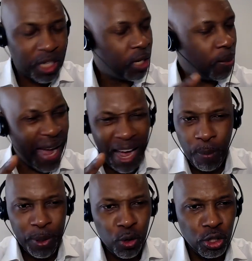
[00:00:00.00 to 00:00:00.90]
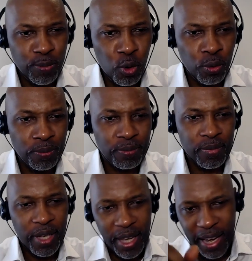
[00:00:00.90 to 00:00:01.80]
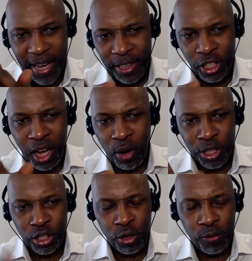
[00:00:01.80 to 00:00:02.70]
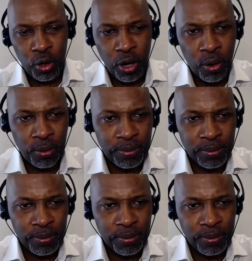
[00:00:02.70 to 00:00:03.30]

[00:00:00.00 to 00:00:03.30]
no matter how big or small, in the direction of your goal.